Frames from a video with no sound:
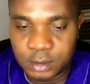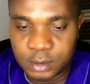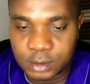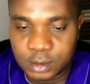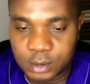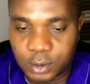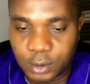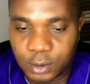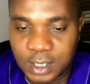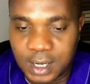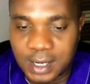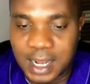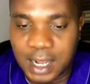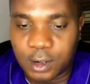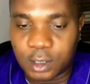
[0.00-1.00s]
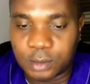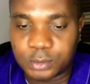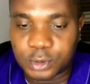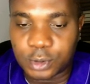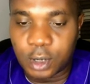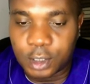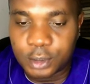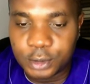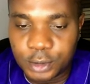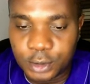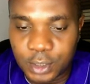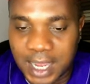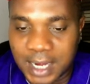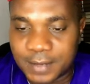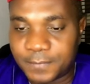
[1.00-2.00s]
Scroll down and come to
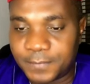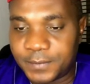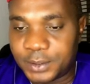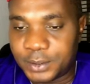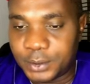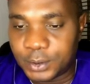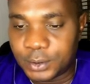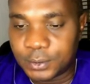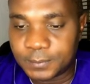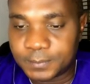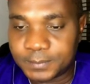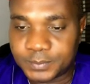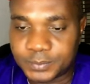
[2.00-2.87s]
audio and video.